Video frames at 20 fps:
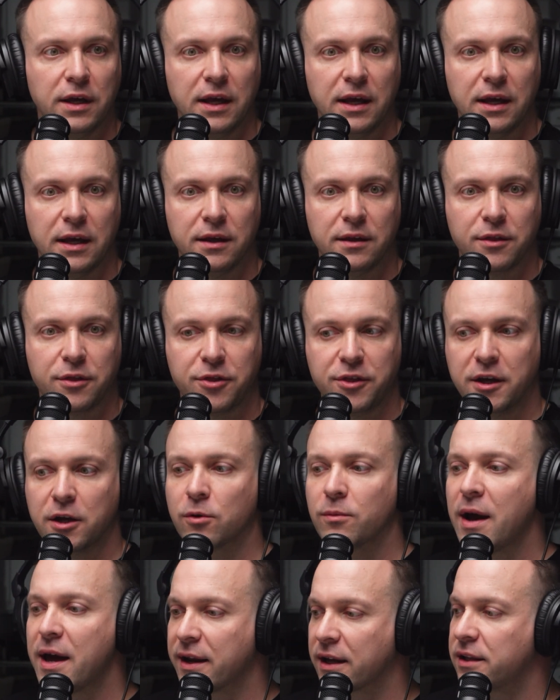
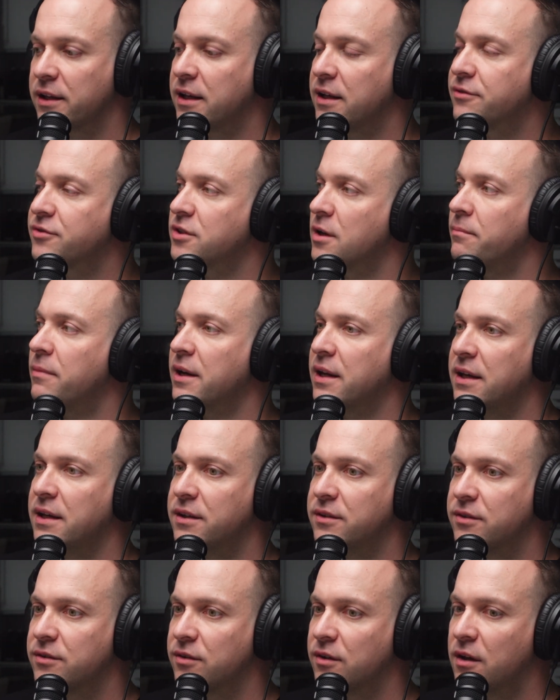theoretically, if somebody
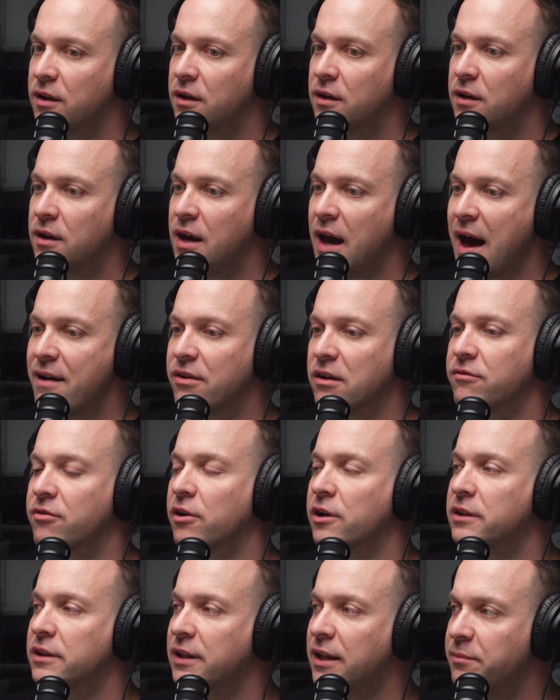is having
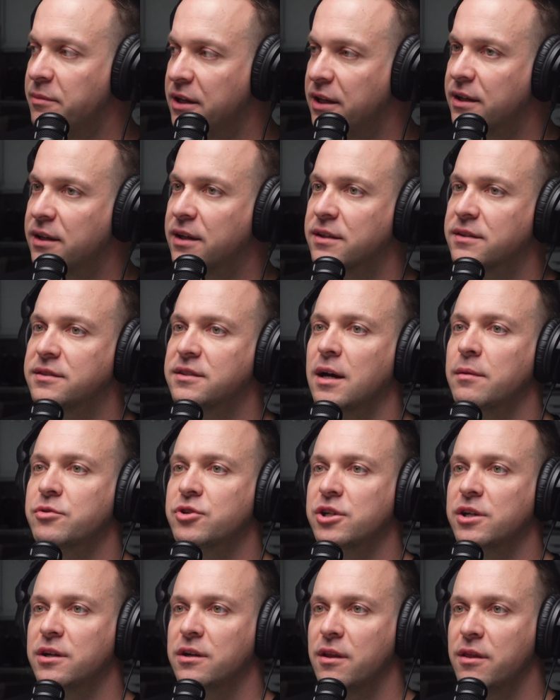very limited
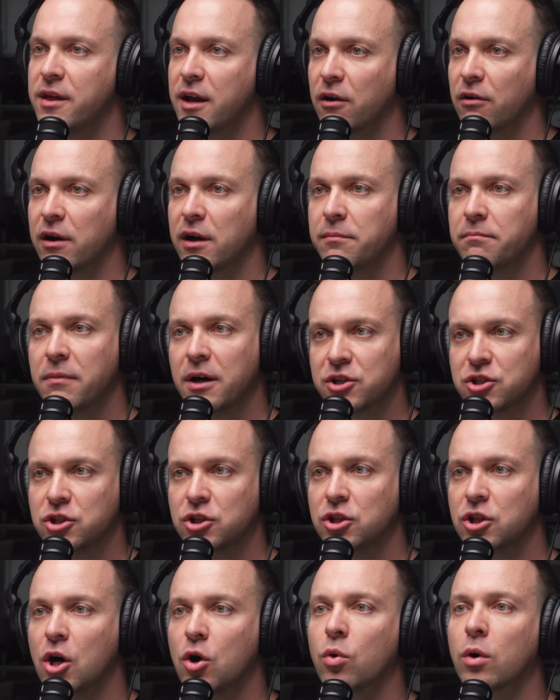consumption, they're at a much
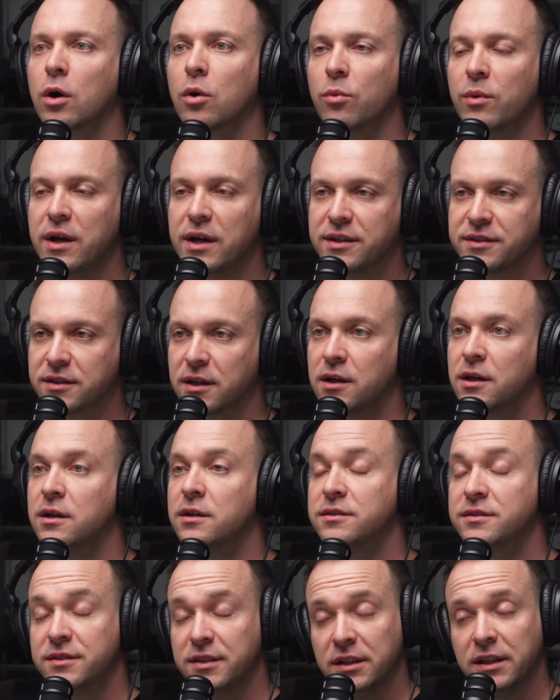lower risk,
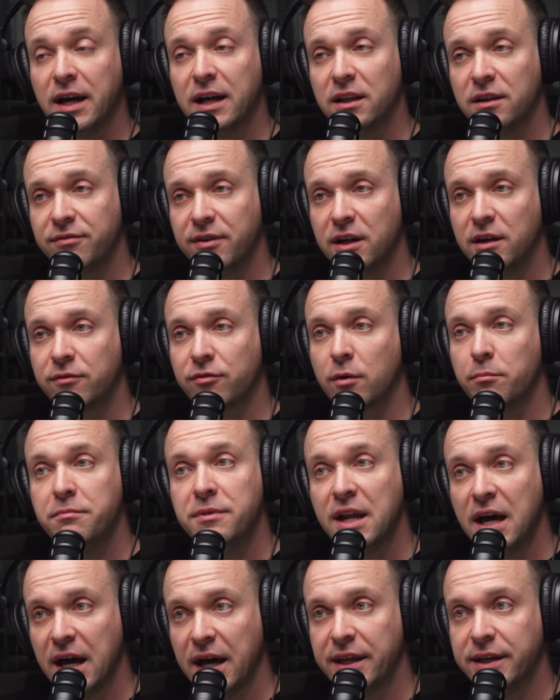still elevated from
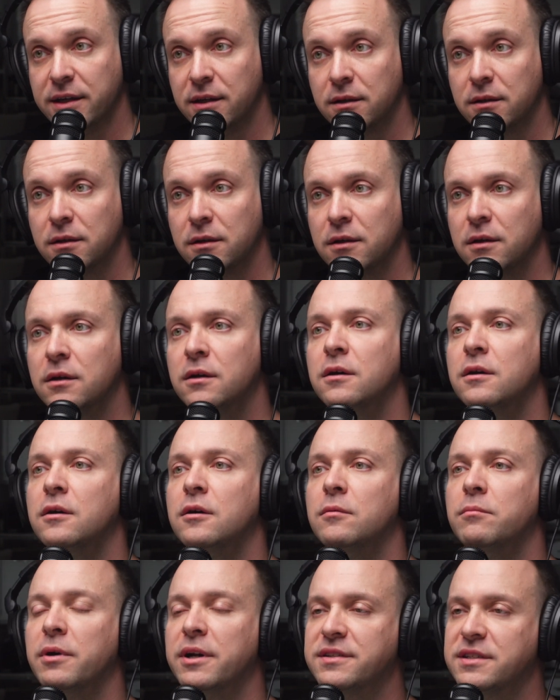none,
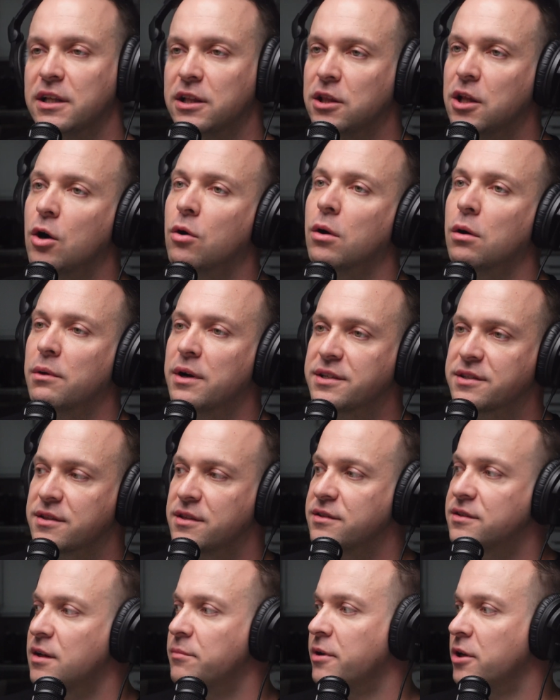but it's a lower risk
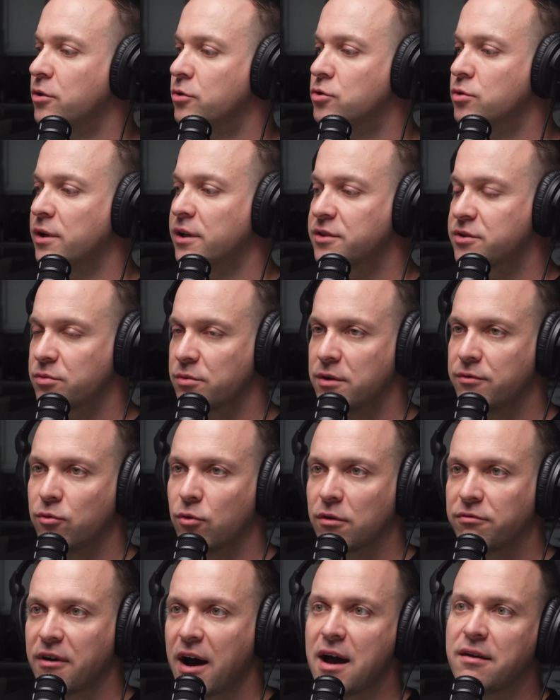than somebody who drinks 3,
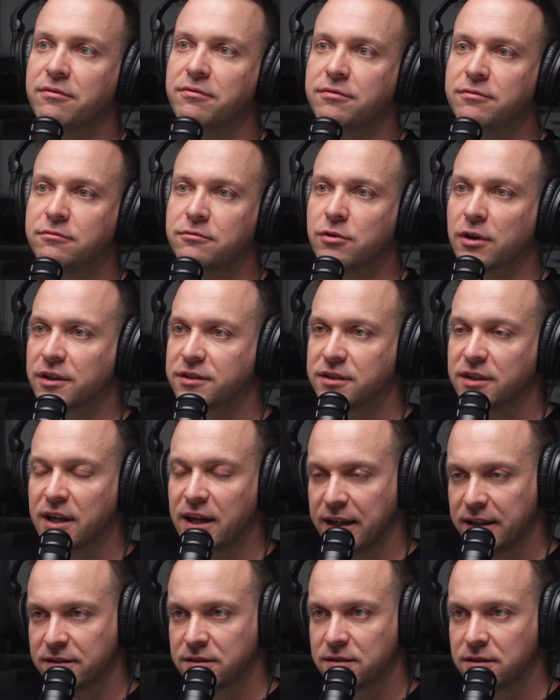4, 5 drinks a
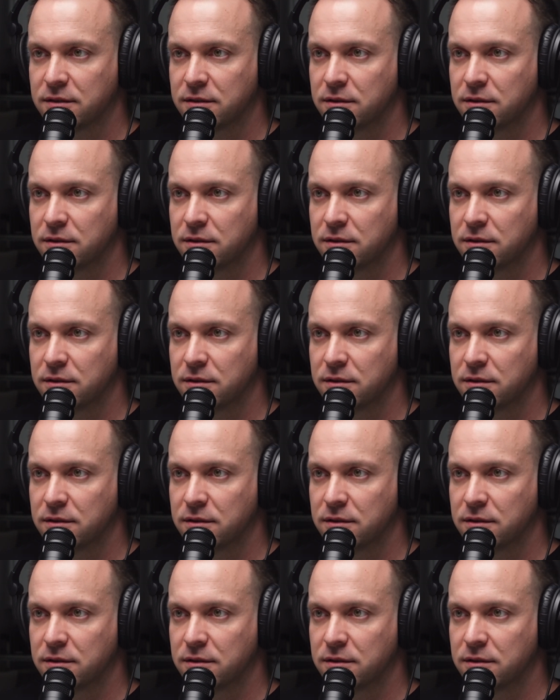night.